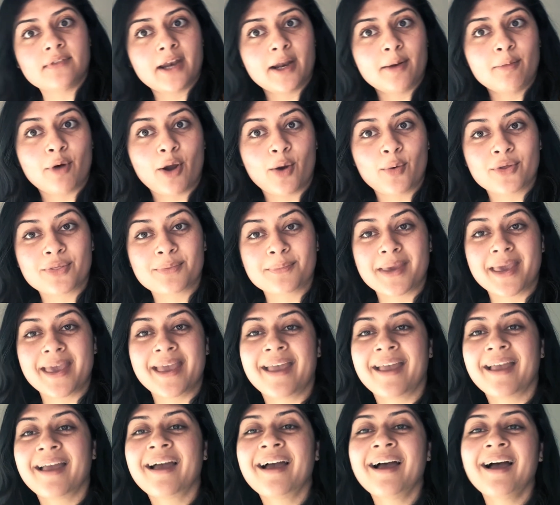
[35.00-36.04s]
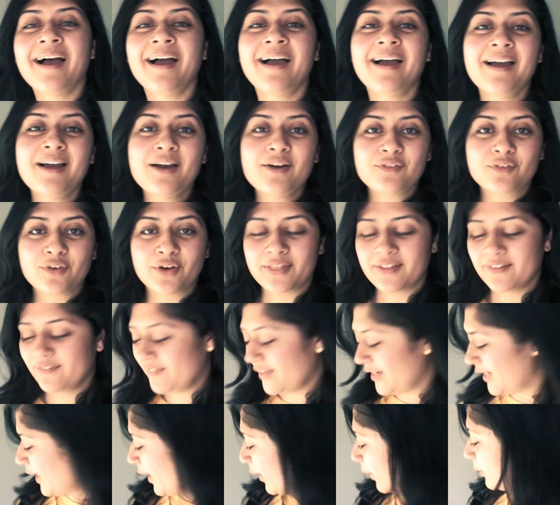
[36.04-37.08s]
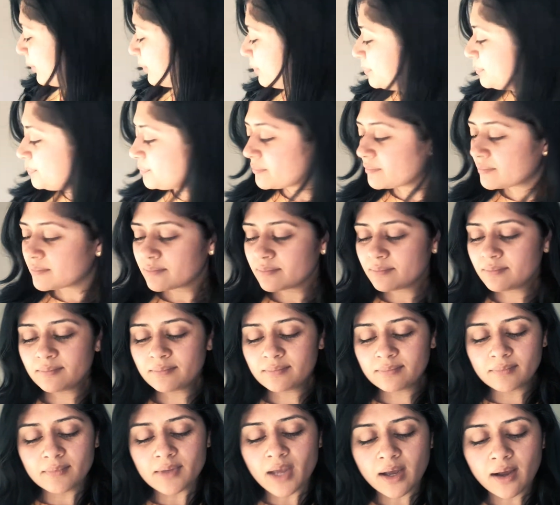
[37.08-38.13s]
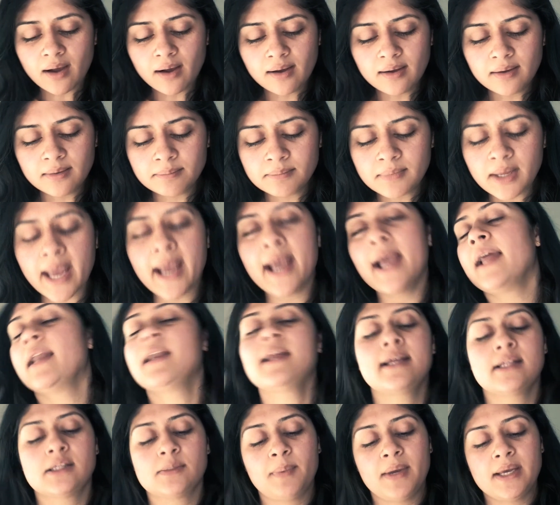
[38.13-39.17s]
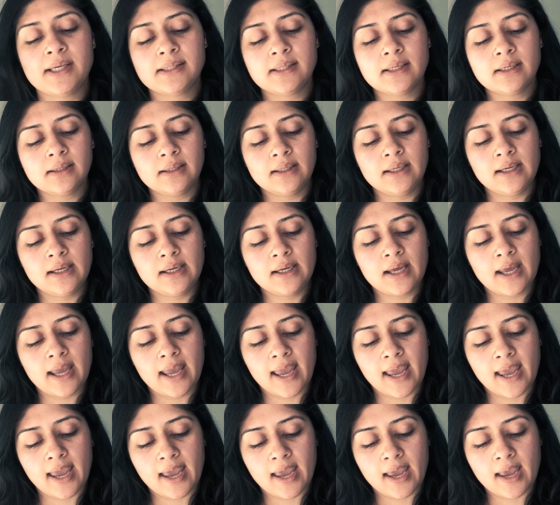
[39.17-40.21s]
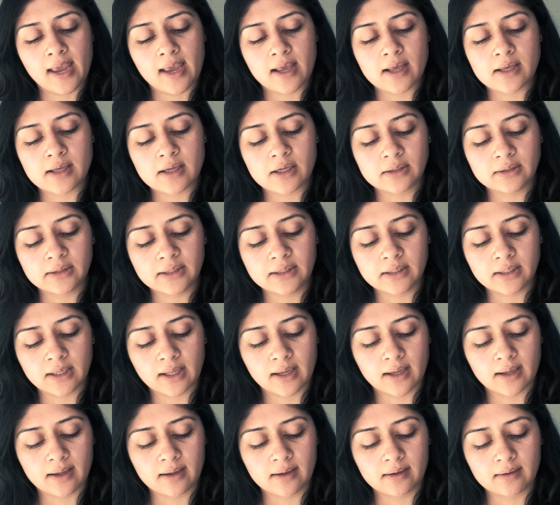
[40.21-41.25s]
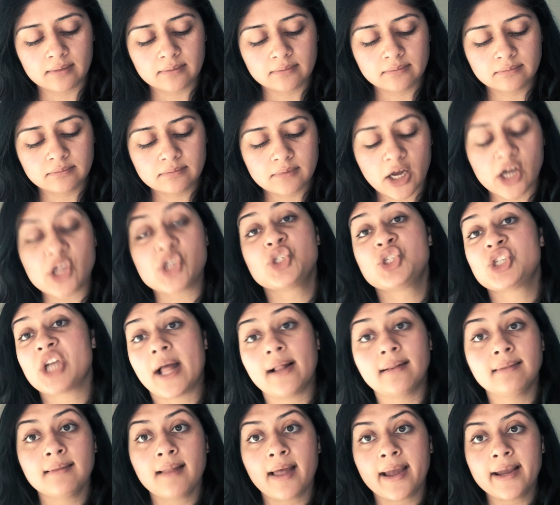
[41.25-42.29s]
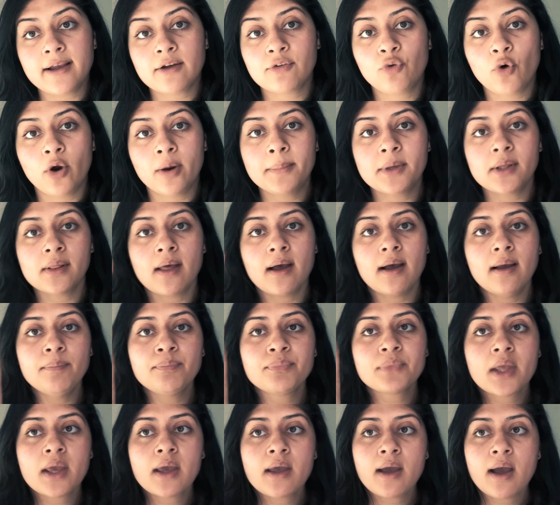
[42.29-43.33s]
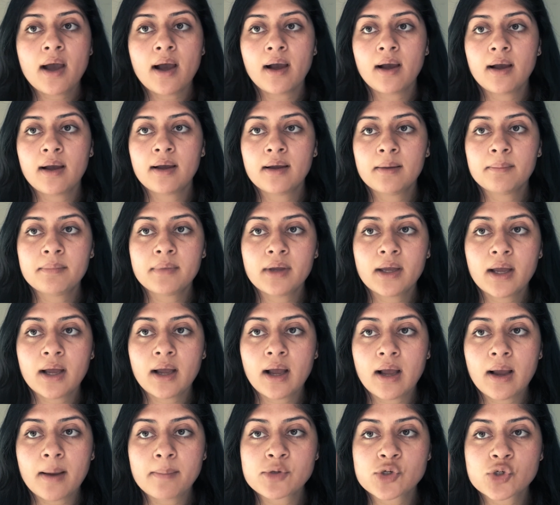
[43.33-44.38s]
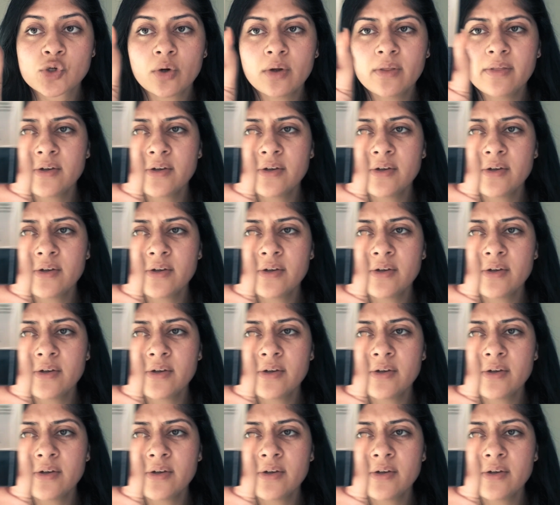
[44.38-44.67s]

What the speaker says: that I brought with me for the video. And it's basically a gel-like formula. I'm sure